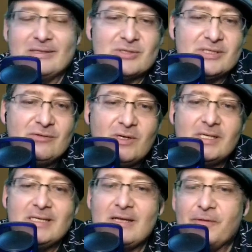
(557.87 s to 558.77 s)
There's
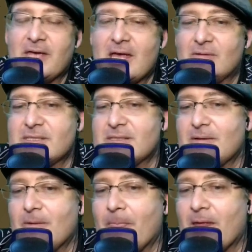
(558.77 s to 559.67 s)
really nothing
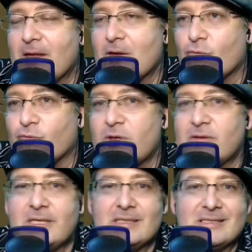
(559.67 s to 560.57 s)
else
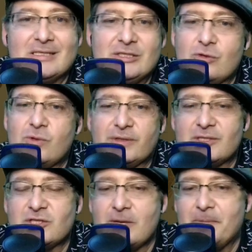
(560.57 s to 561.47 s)
really to do with
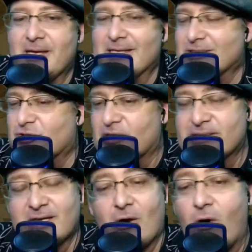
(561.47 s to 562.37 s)
this ship. It's
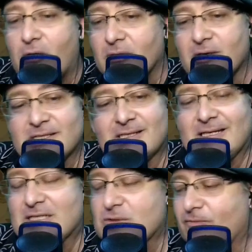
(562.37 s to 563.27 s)
just a hauler. It's
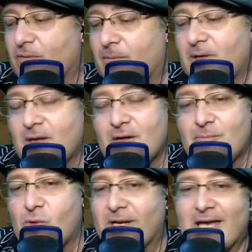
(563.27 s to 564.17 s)
going to get you from
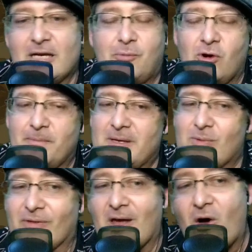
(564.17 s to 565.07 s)
point A to point
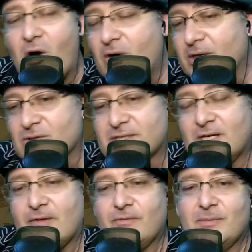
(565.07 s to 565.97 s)
B with all your
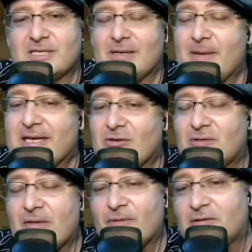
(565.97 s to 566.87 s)
stuff. It's going to make
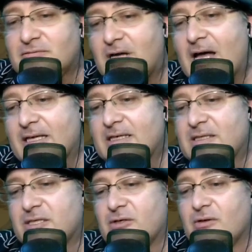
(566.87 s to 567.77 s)
your life a lot
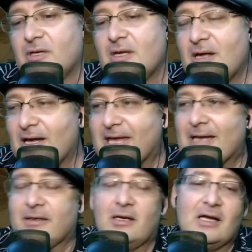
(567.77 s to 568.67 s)
easier,
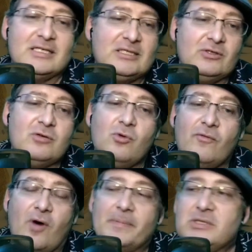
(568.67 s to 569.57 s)
again, until you
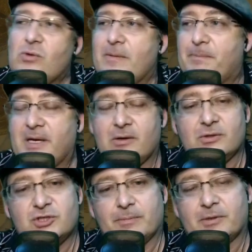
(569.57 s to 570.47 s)
move up to a
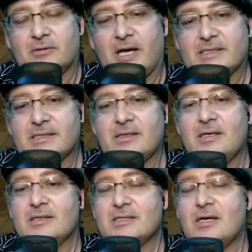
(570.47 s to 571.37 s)
bigger ship class.
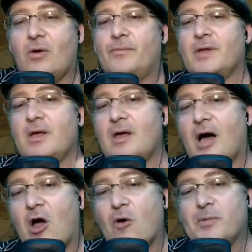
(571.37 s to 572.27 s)
So,
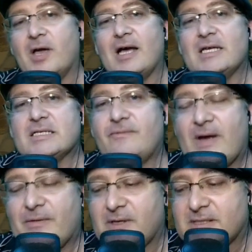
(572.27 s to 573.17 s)
I hope you guys
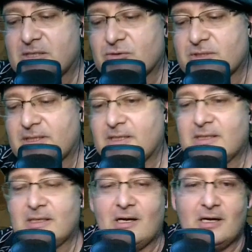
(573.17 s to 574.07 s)
found this
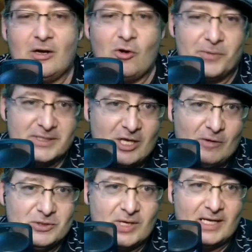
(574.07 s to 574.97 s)
interesting. Hope this
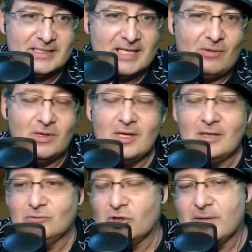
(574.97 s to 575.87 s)
helps you guys out
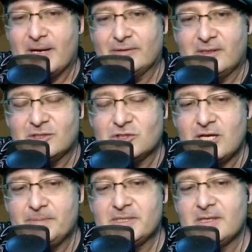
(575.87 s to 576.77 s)
learning about these
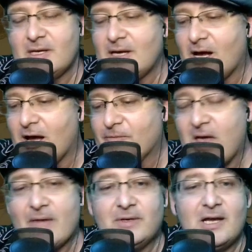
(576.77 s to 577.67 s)
ships.
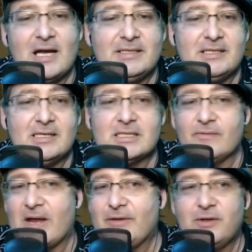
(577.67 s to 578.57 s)
If you have any ideas
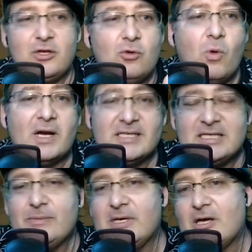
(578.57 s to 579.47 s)
of anything you want to
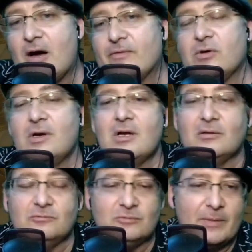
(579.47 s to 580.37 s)
see me cover,
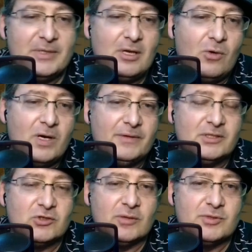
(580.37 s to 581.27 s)
let me know in
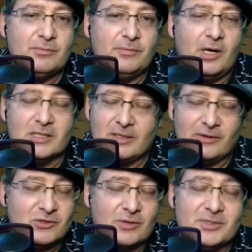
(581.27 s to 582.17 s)
the description. In
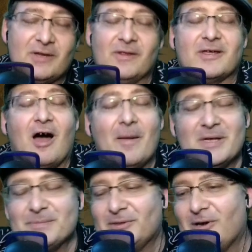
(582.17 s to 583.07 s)
the
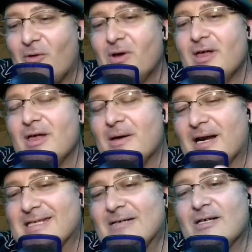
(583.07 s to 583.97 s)
comments below.
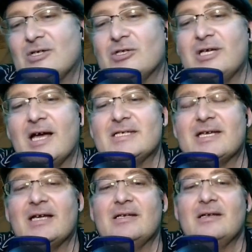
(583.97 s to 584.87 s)
And until I talk to you
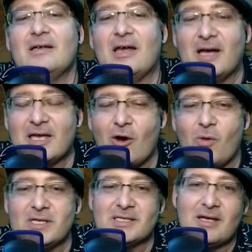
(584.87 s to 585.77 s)
guys again, like
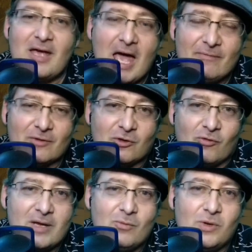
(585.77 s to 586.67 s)
always, have a
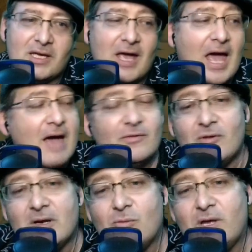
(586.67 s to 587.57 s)
great week. Have a
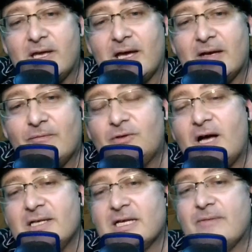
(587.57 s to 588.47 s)
great weekend.
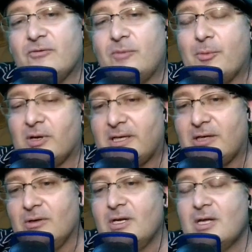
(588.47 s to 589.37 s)
Fly safe. And remember,
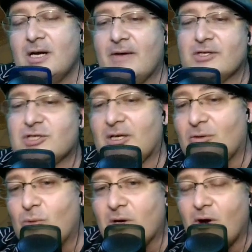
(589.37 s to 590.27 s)
here on the
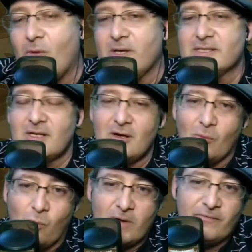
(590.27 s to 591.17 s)
channel, we are always
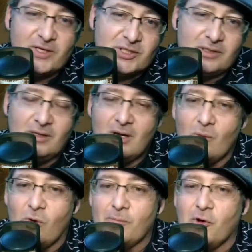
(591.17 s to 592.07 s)
one vision,
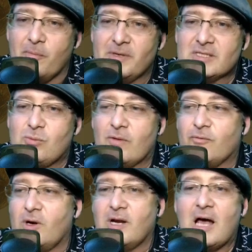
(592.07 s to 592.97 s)
one purpose,
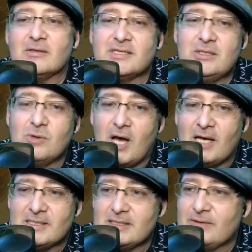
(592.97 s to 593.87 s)
one front. I'll see you
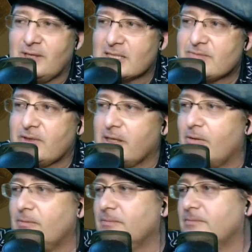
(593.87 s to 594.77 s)
guys in the next video.